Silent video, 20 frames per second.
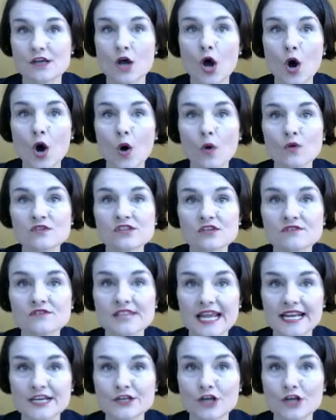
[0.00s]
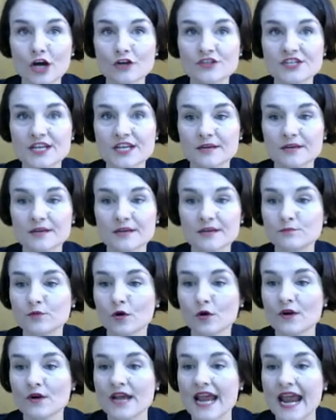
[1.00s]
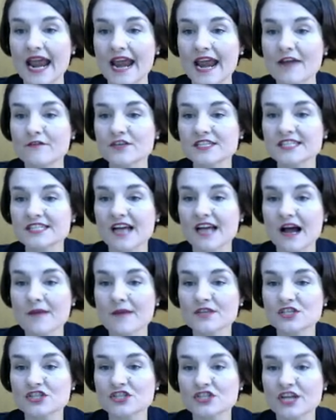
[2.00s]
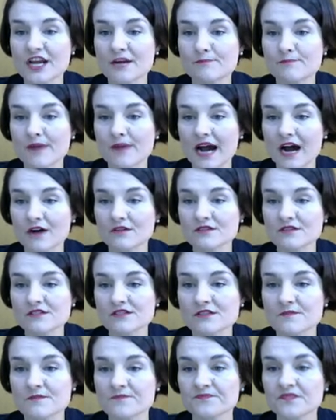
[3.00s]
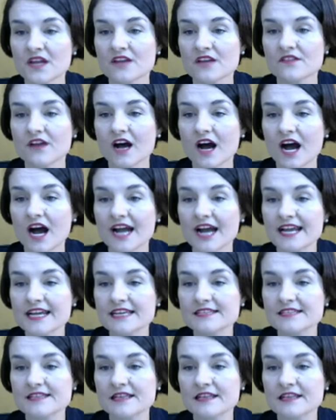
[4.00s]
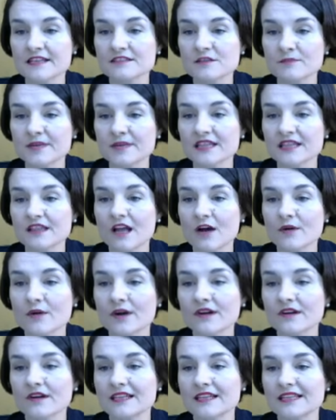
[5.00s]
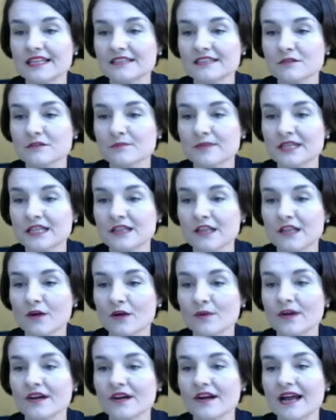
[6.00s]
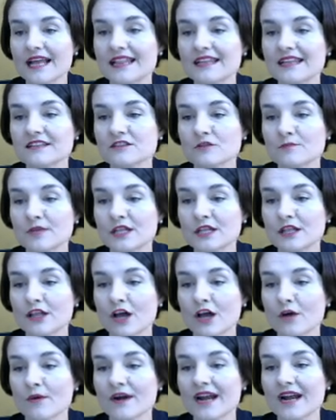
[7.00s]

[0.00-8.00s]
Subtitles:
Also take note here, Mpo, every time the share bounces, the high is a little bit lower, a little bit lower, a little bit lower.